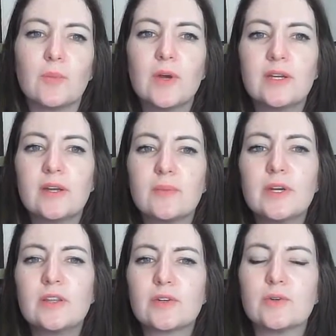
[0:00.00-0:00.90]

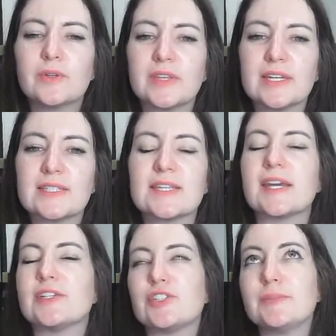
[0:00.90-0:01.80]
one of the cool things,
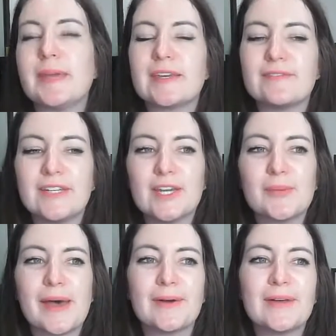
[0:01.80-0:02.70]
and I should make a
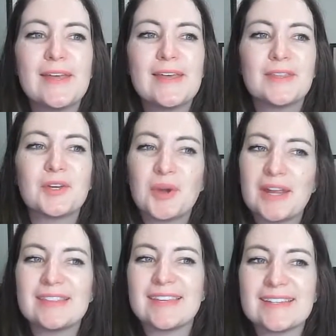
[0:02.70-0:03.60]
video about the
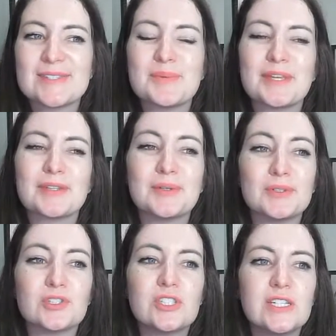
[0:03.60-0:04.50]
great things with
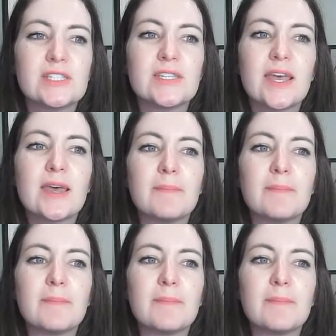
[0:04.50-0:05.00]
Google Sheets,